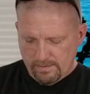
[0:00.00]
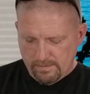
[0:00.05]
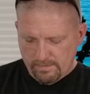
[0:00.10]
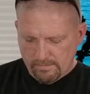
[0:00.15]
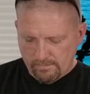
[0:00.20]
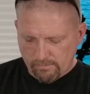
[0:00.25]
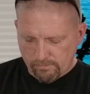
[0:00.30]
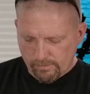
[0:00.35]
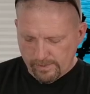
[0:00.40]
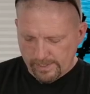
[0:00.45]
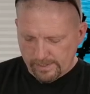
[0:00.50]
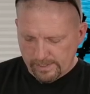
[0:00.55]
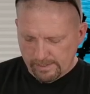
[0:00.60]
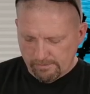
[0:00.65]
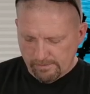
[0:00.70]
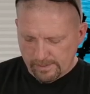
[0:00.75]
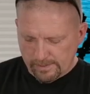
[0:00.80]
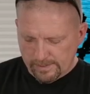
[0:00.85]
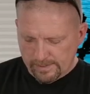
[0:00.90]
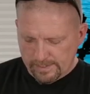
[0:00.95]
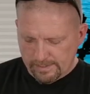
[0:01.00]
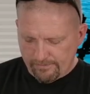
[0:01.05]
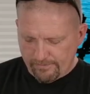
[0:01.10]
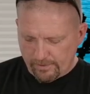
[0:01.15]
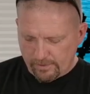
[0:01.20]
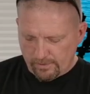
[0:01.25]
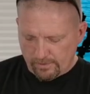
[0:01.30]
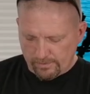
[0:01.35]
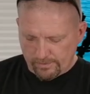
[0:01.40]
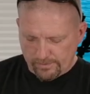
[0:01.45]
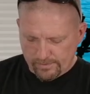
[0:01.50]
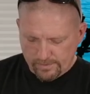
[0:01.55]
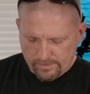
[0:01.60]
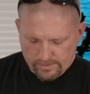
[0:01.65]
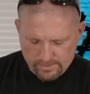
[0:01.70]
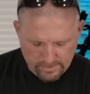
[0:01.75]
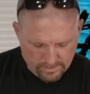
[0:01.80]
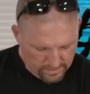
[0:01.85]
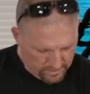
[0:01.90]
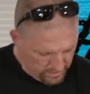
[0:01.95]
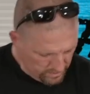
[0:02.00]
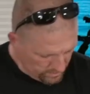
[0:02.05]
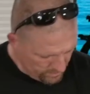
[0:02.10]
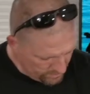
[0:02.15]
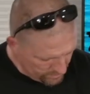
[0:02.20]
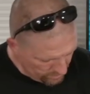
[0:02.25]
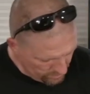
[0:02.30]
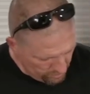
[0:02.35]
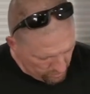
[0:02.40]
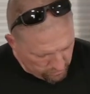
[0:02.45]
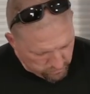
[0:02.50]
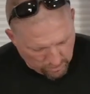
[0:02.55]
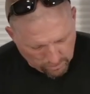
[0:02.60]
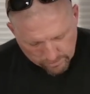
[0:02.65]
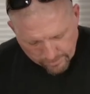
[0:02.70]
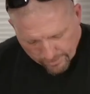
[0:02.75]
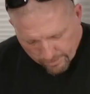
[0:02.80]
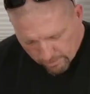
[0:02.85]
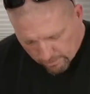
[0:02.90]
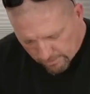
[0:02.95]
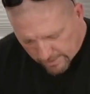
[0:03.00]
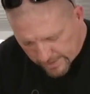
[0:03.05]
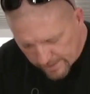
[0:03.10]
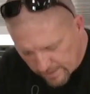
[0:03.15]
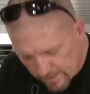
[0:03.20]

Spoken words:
really, really difficult to roll an O-ring